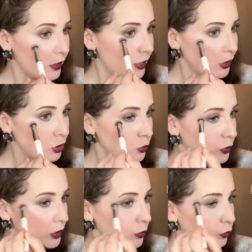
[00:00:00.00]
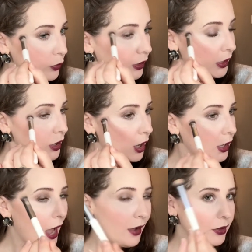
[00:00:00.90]
then you would really not
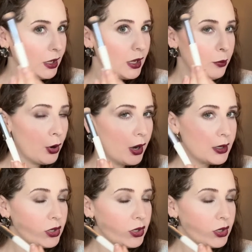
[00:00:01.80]
have any product